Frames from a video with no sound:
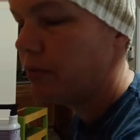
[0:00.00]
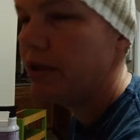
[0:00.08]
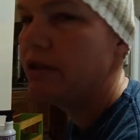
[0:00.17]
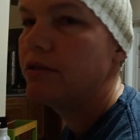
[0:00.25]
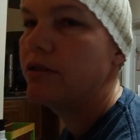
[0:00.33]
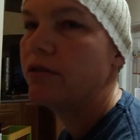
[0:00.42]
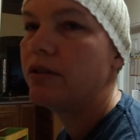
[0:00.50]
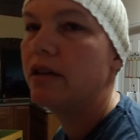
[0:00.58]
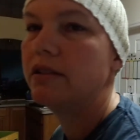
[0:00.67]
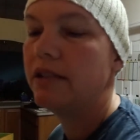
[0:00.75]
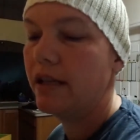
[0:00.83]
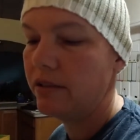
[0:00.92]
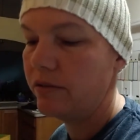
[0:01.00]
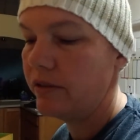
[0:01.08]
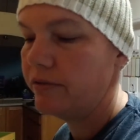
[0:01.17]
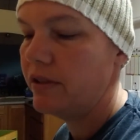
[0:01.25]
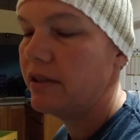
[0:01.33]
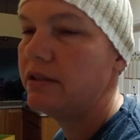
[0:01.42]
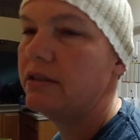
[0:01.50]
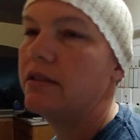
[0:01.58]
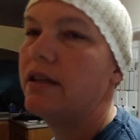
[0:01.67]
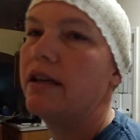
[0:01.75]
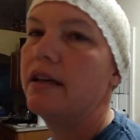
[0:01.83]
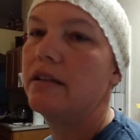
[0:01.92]
Prednisone causes acid
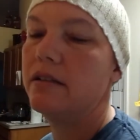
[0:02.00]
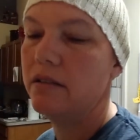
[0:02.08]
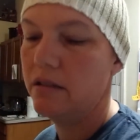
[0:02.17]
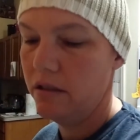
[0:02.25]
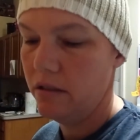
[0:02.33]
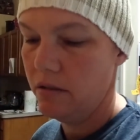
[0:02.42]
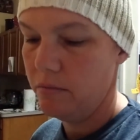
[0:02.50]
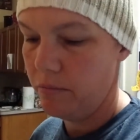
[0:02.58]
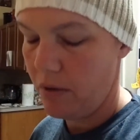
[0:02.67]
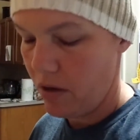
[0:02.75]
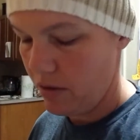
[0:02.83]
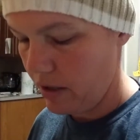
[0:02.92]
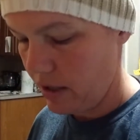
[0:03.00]
reflux, and all